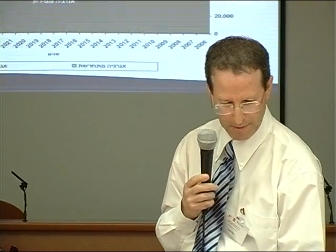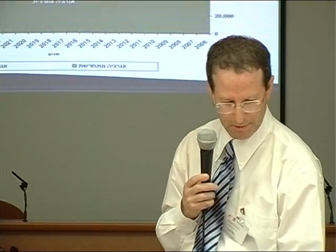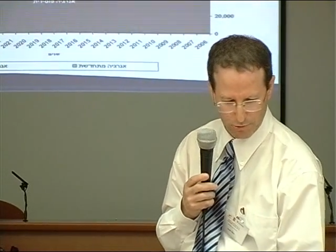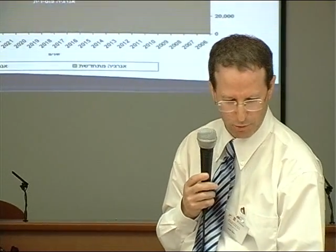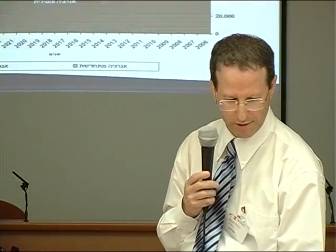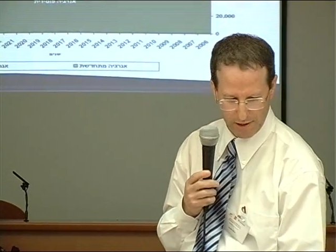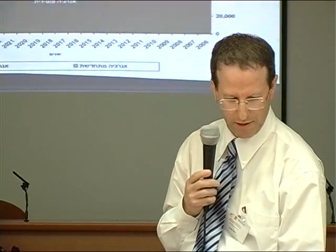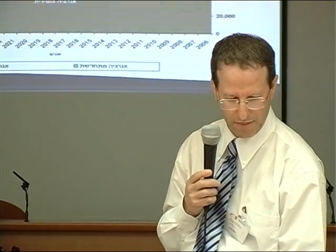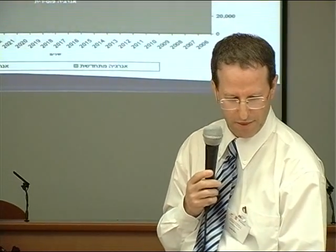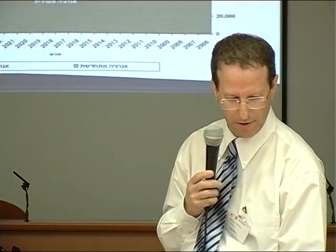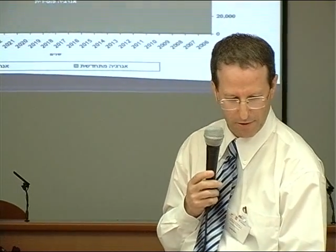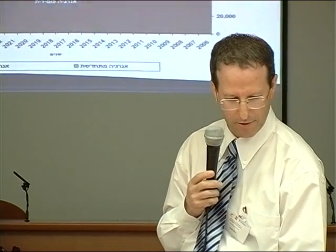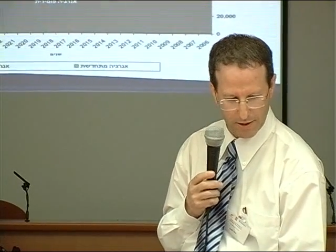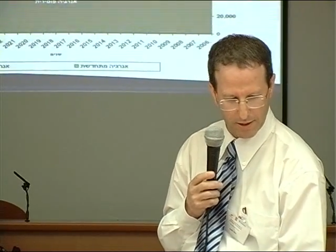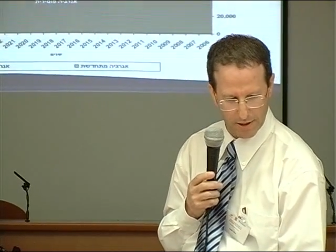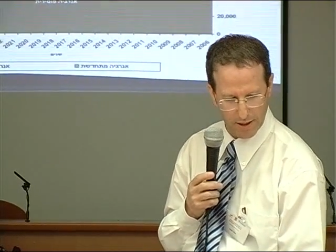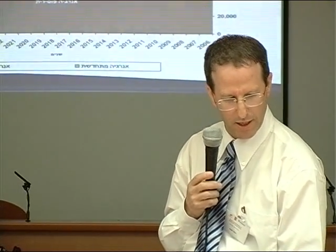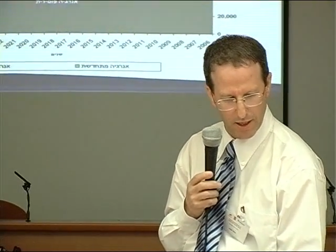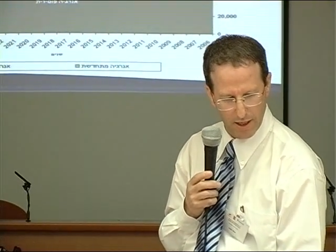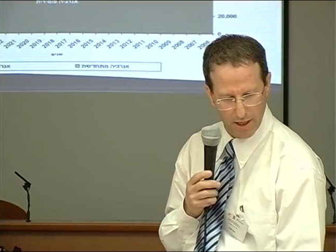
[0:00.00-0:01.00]
by
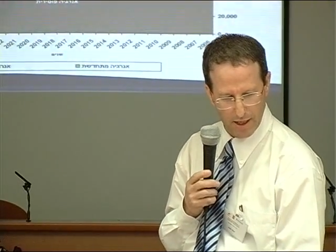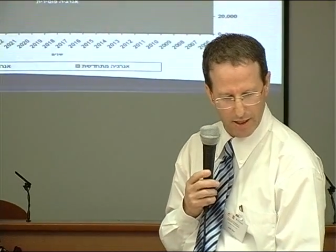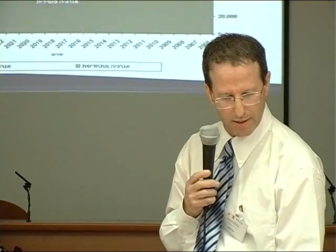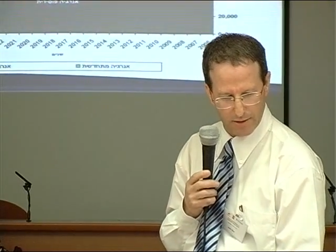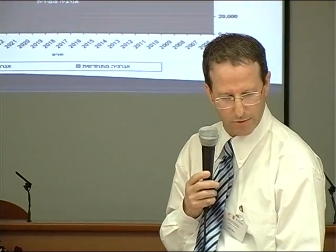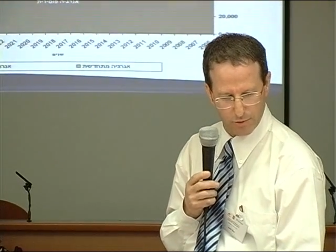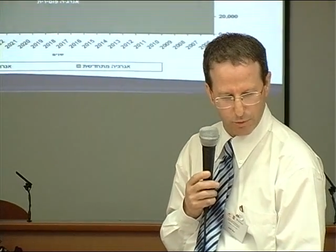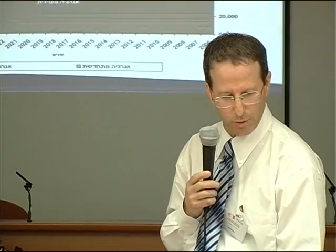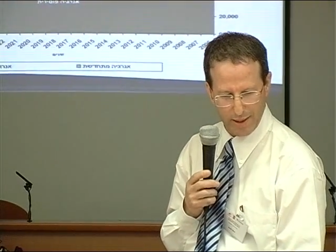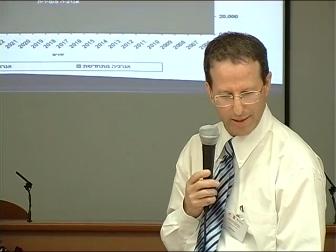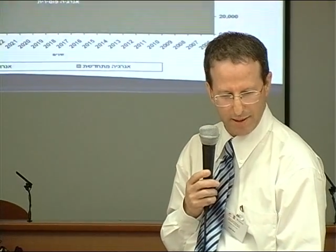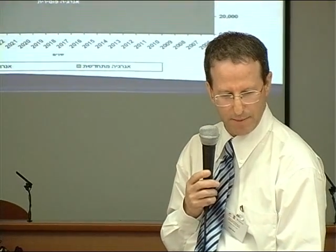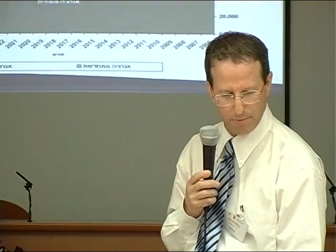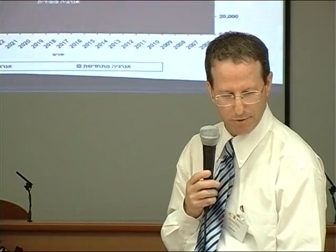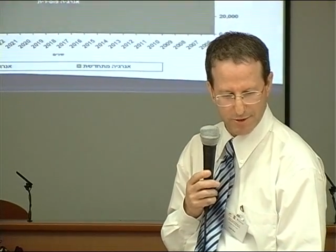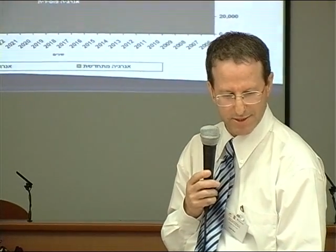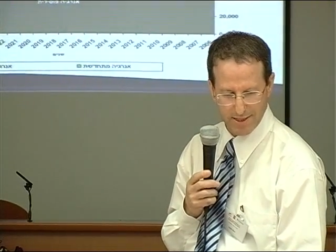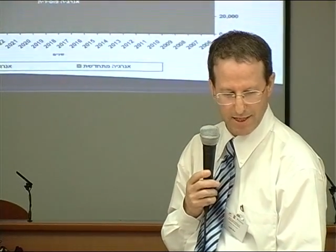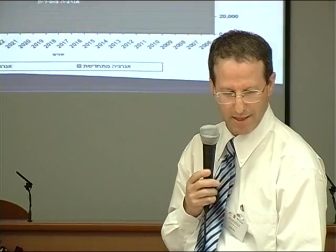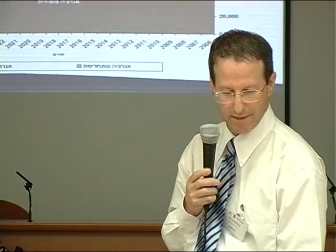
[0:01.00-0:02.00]
2030, and
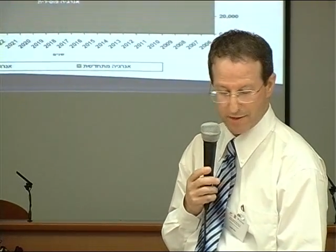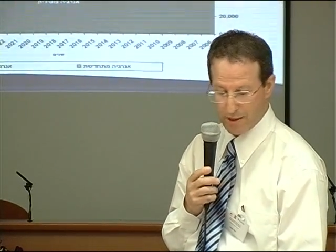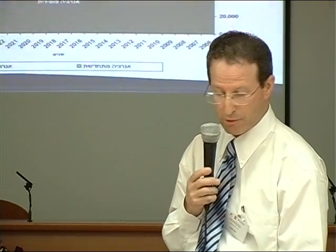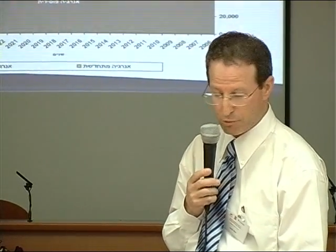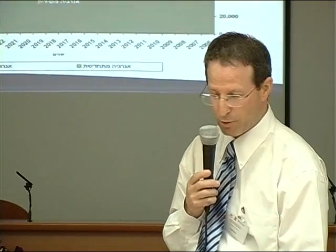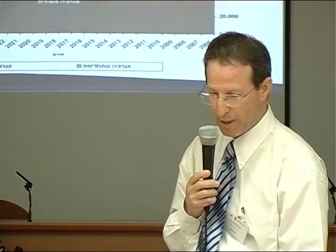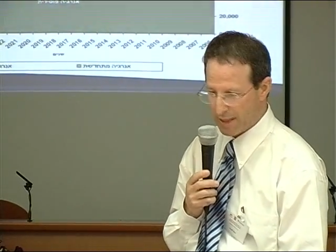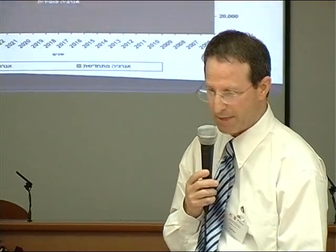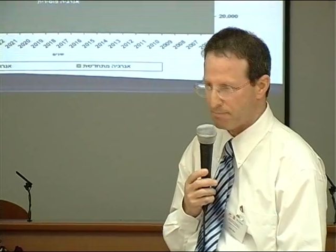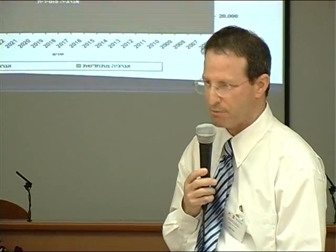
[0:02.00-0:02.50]
20%, 10%